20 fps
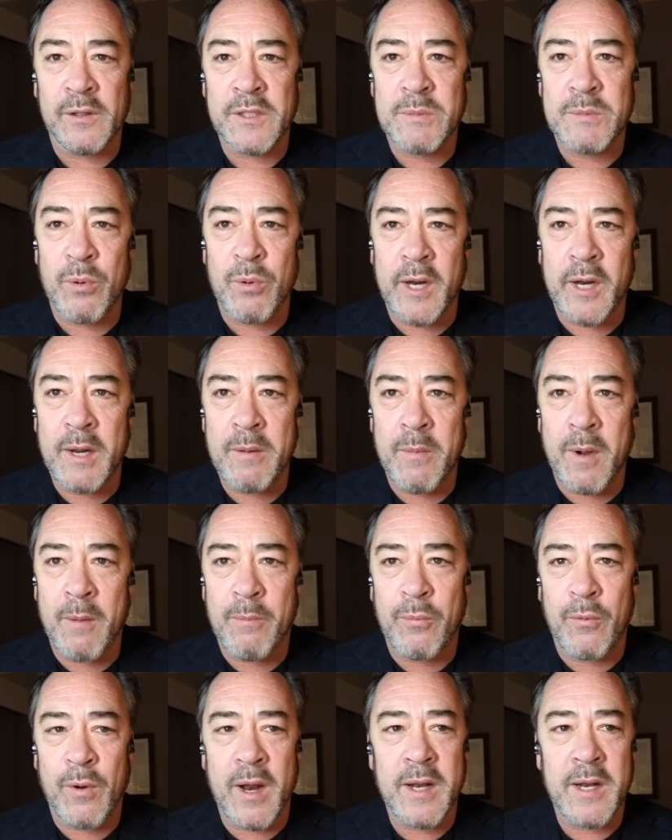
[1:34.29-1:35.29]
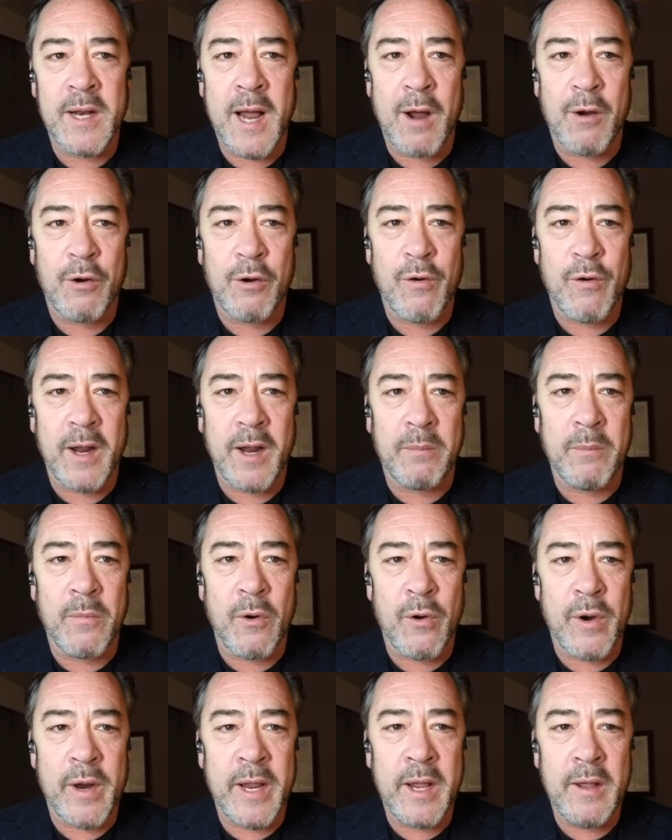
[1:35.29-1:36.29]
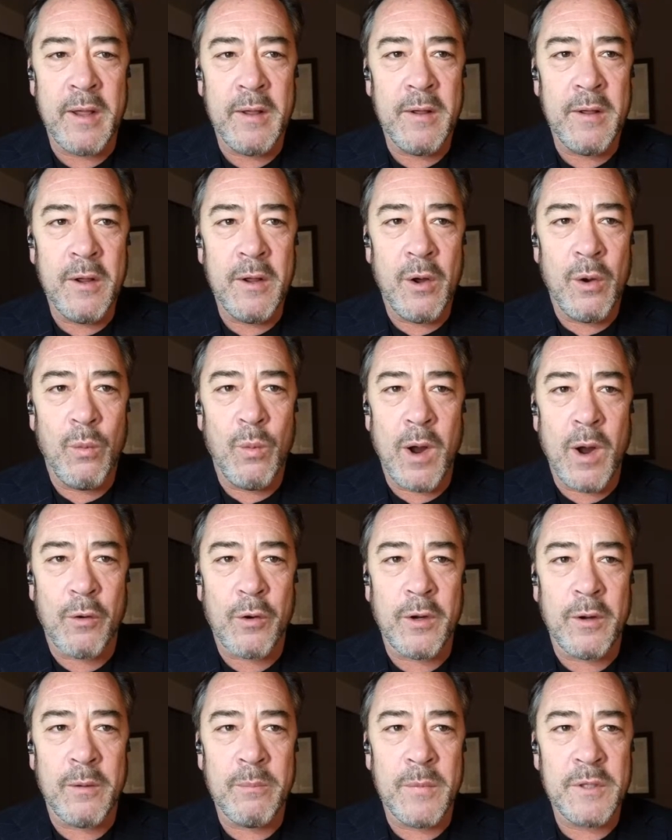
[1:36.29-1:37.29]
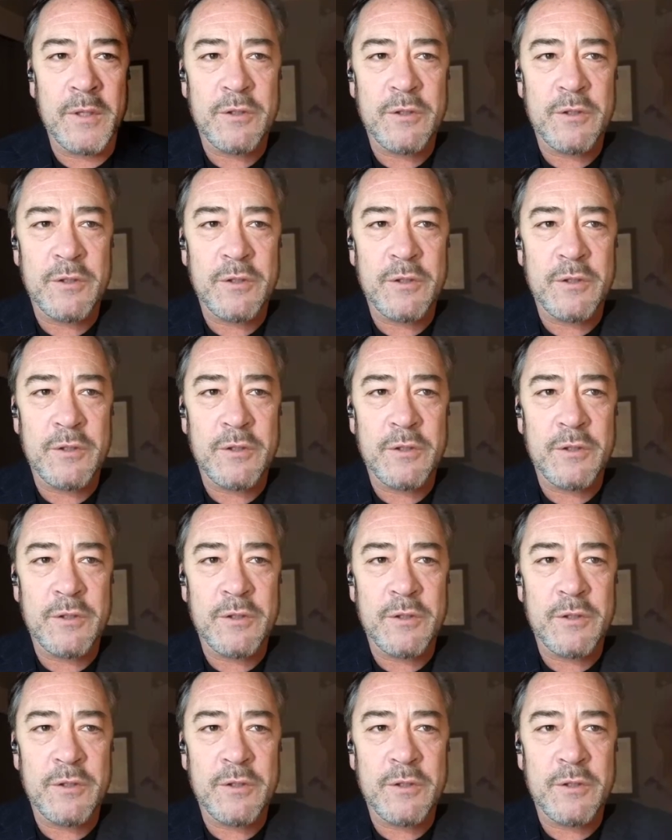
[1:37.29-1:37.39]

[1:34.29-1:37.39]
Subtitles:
Let's bring him up right now. Craig Murray, welcome